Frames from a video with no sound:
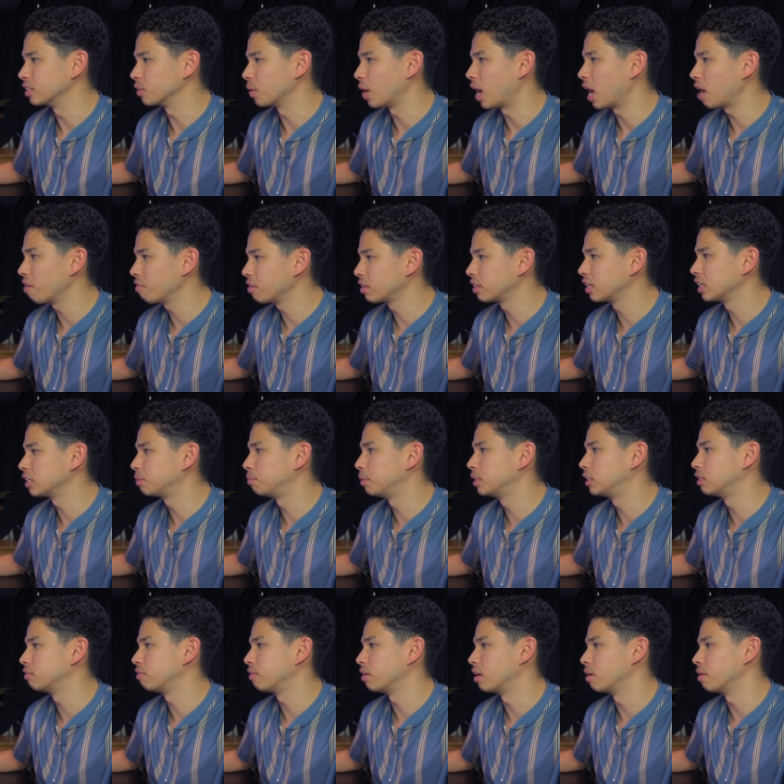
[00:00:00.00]
So having this
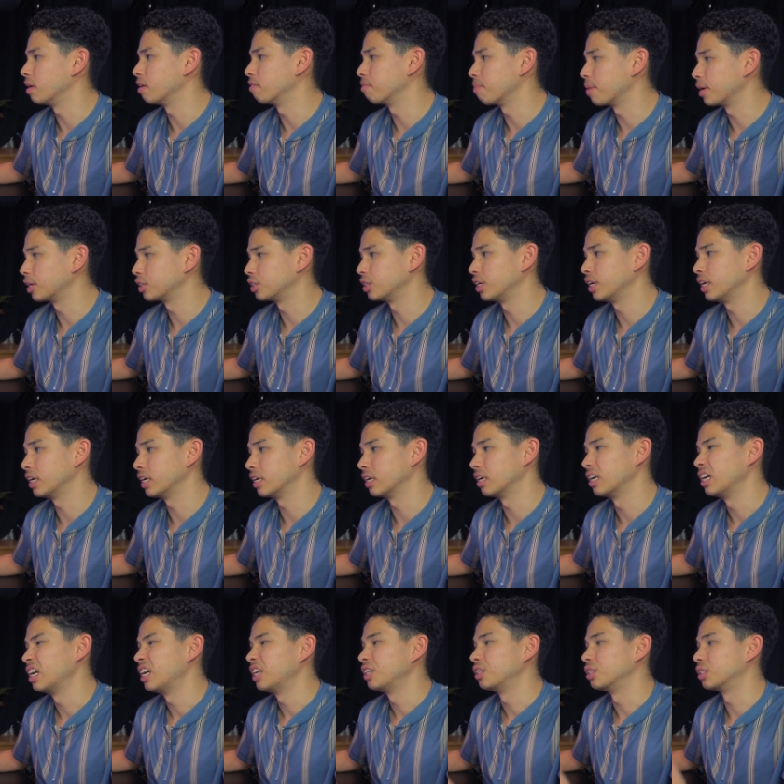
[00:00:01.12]
bit of uh, information here
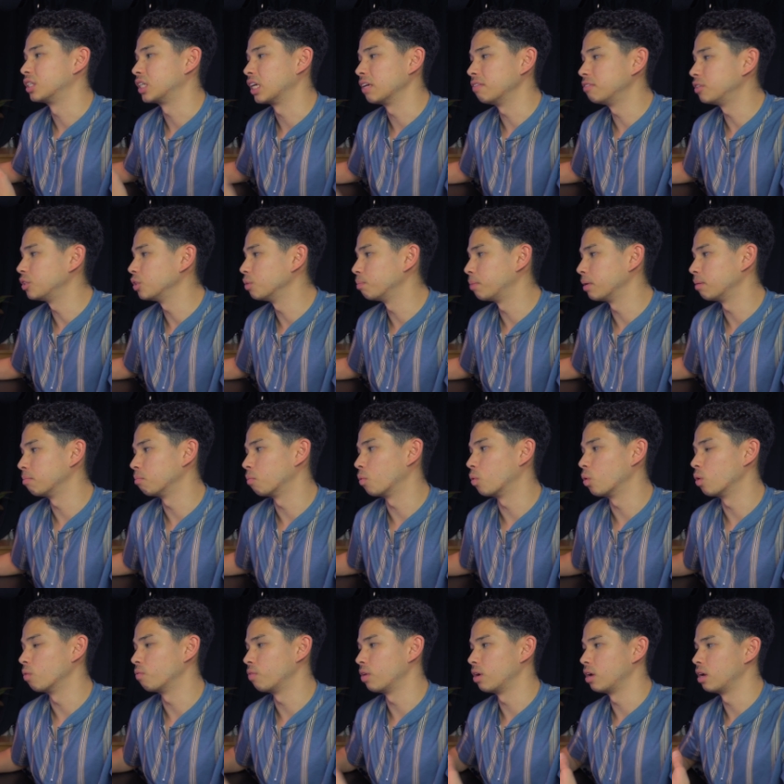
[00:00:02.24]
just gives you a bit
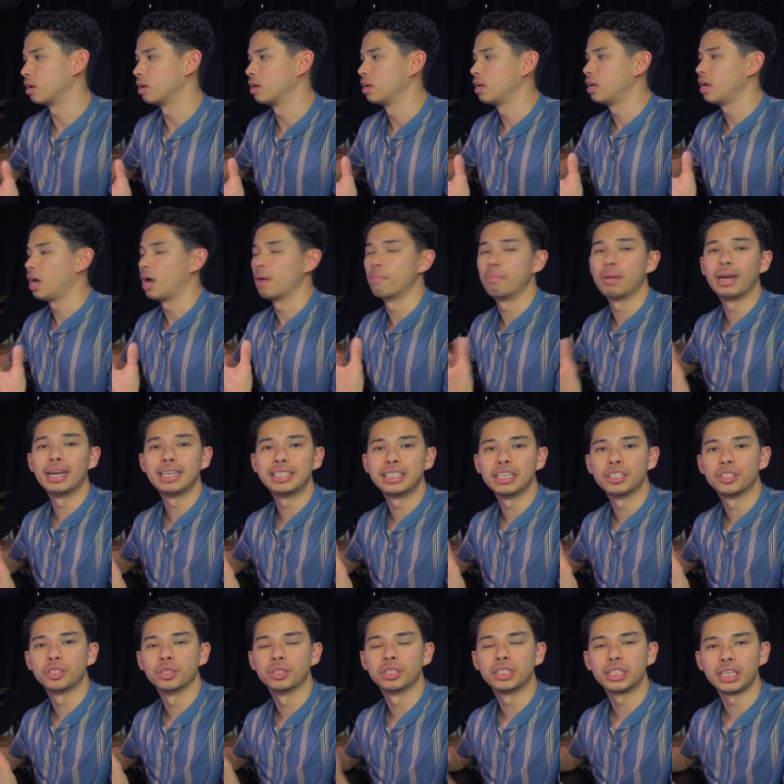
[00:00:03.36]
more of a ability
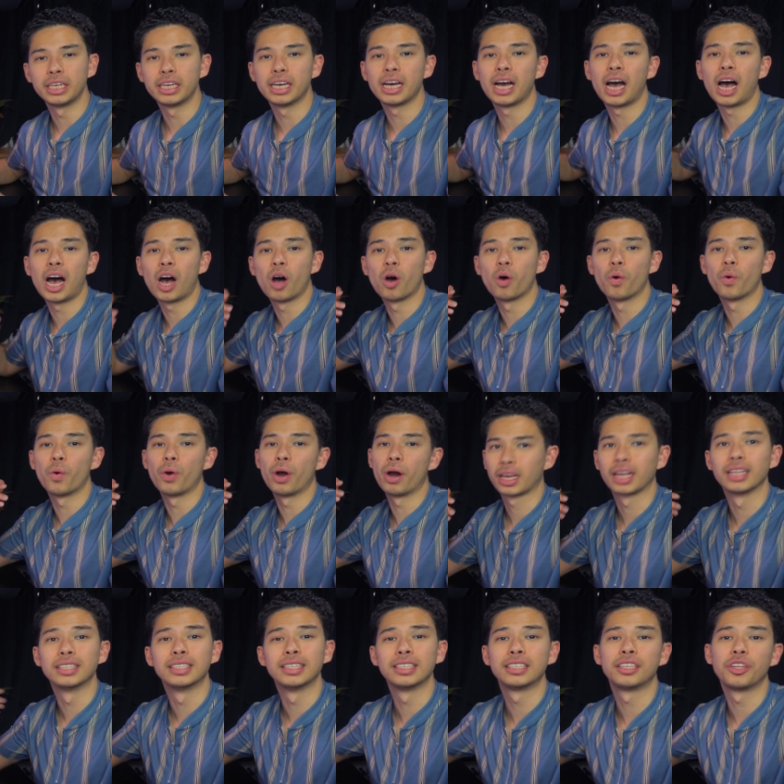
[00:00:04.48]
to see how
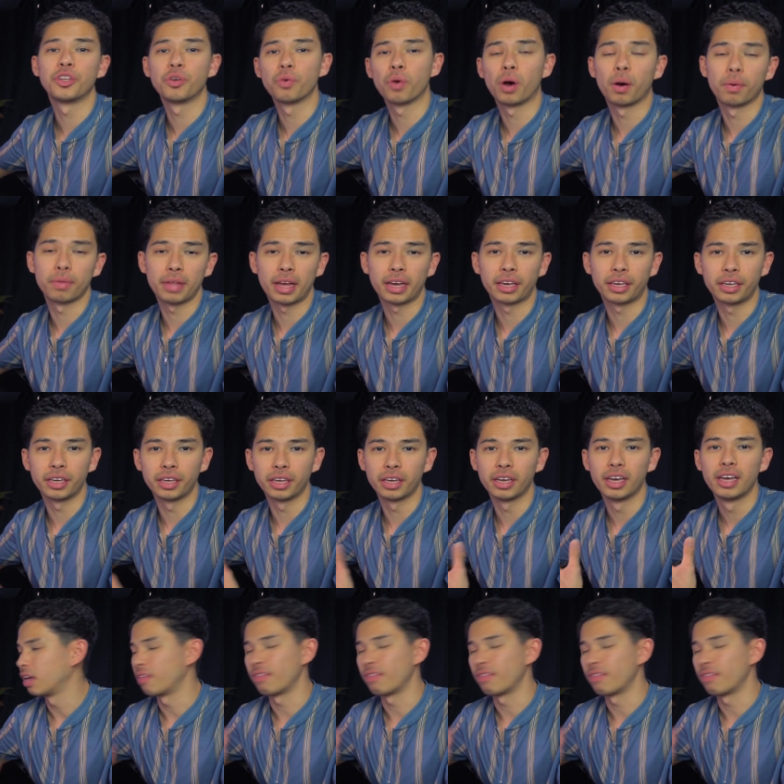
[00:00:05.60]
consistent you are with Anki.